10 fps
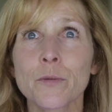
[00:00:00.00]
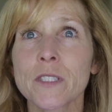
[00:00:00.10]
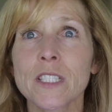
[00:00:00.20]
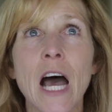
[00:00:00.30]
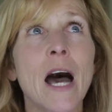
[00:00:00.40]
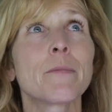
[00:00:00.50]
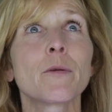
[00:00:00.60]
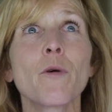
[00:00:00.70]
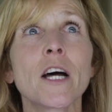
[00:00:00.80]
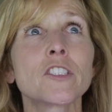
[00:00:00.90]
would stop and
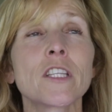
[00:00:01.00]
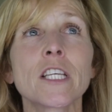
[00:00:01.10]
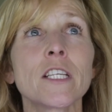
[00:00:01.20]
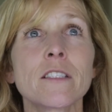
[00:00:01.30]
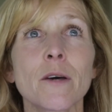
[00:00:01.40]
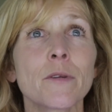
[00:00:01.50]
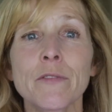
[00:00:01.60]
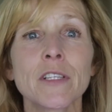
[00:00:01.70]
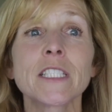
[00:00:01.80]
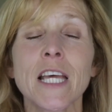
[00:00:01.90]
watch the kids that would
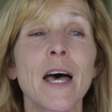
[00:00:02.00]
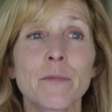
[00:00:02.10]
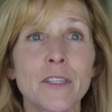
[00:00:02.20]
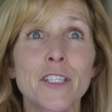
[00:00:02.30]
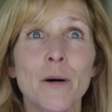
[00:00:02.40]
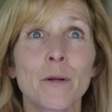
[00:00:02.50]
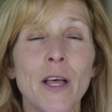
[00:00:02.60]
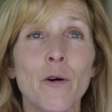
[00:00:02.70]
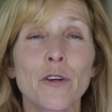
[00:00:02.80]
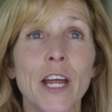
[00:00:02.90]
even attempt the double
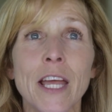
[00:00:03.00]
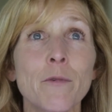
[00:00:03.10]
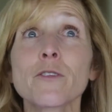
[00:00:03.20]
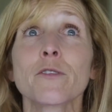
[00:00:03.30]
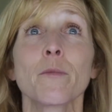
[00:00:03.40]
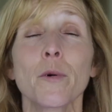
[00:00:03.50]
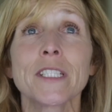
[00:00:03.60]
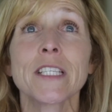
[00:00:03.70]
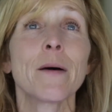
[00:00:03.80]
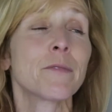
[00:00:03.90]
overhang. Most of them would
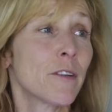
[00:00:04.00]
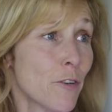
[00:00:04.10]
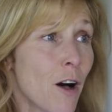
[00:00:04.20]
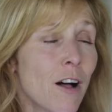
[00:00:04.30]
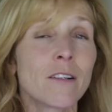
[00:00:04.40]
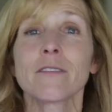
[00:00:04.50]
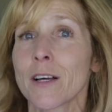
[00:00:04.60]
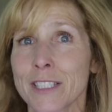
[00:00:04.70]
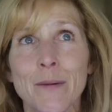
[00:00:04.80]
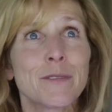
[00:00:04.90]
attempt and fall,
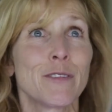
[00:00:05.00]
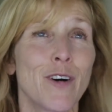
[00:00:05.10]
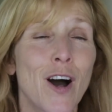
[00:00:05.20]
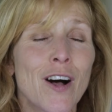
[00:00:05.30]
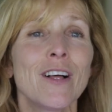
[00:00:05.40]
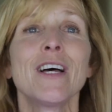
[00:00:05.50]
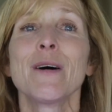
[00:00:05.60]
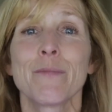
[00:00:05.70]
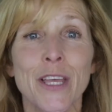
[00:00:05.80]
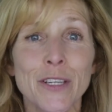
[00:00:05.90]

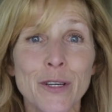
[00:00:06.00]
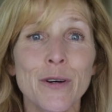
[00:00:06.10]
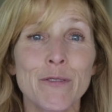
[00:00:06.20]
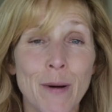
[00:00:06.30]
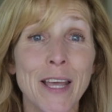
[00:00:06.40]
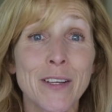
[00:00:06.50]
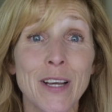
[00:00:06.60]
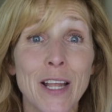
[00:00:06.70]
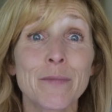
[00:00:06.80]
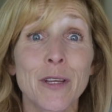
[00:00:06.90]
but they knew if Michael
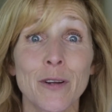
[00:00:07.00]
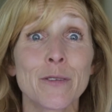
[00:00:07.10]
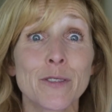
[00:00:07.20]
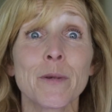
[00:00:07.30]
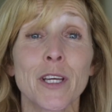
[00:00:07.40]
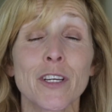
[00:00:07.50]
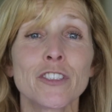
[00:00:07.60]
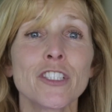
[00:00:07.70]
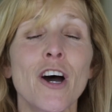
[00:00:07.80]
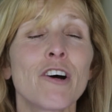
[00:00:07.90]
got up there, that was gonna be a good
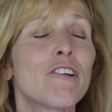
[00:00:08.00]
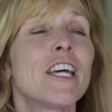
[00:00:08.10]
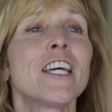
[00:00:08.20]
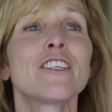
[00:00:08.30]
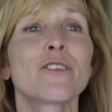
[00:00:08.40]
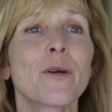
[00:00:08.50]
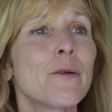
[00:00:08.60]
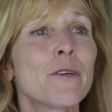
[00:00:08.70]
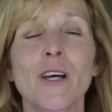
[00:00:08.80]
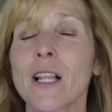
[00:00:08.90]
show. So he
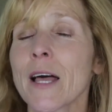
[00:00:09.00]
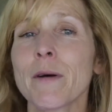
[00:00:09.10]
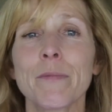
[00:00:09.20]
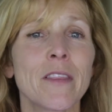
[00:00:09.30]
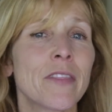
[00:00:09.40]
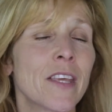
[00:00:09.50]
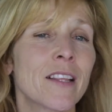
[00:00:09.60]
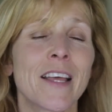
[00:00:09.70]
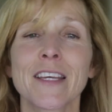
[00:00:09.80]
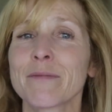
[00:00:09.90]
would climb up that thing
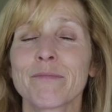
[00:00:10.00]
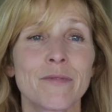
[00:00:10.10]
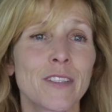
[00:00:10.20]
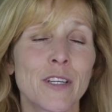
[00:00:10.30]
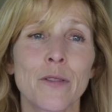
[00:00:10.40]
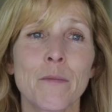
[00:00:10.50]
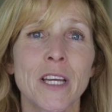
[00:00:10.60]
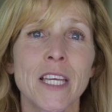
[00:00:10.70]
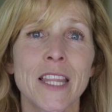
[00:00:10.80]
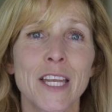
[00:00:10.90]
like, the
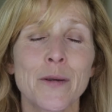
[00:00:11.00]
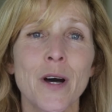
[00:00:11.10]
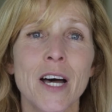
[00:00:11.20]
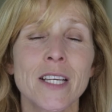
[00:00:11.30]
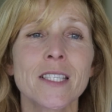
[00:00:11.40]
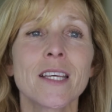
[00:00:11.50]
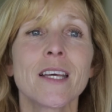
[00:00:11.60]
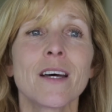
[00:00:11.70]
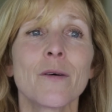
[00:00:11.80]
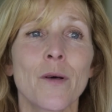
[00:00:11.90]
monkey that he was.
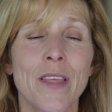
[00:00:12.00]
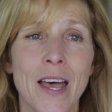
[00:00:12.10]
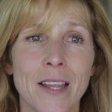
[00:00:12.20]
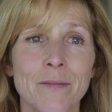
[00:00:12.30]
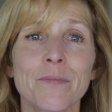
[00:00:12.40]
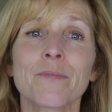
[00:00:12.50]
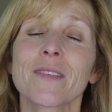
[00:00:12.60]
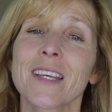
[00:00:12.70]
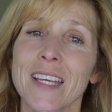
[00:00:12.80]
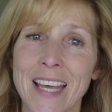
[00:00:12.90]
Well, then
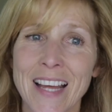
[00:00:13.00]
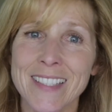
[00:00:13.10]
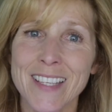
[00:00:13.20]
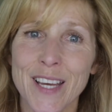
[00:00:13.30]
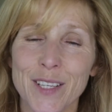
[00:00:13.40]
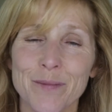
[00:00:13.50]
he got sick.